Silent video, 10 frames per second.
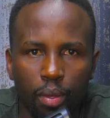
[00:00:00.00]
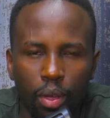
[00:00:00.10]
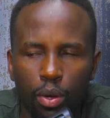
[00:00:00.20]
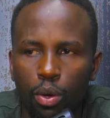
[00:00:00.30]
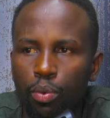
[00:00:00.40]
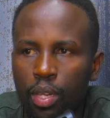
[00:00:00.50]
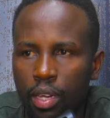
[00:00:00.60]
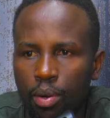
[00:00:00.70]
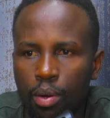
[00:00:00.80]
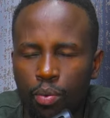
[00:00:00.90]
You know, we
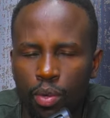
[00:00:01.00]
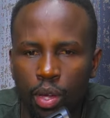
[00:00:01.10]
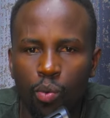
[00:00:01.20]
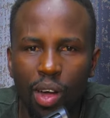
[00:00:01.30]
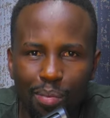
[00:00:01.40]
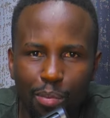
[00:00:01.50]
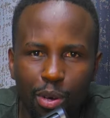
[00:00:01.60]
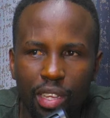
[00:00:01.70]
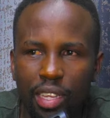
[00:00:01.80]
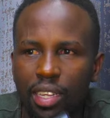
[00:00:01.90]
are uh, we are one
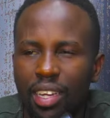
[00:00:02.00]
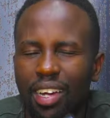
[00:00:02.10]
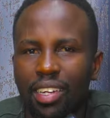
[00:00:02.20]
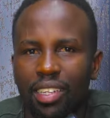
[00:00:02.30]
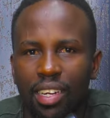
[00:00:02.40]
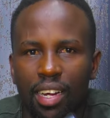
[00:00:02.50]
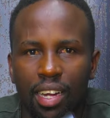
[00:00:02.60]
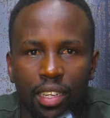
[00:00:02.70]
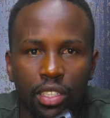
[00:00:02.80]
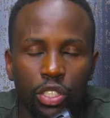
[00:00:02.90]
body, and uh,
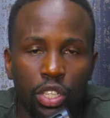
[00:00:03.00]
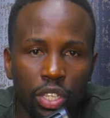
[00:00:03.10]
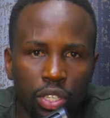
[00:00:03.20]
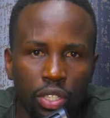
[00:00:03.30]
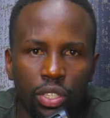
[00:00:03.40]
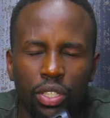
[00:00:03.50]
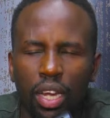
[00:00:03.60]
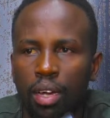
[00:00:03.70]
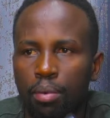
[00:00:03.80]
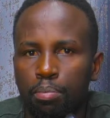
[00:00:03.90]
and Jesus
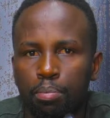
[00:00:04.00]
uh,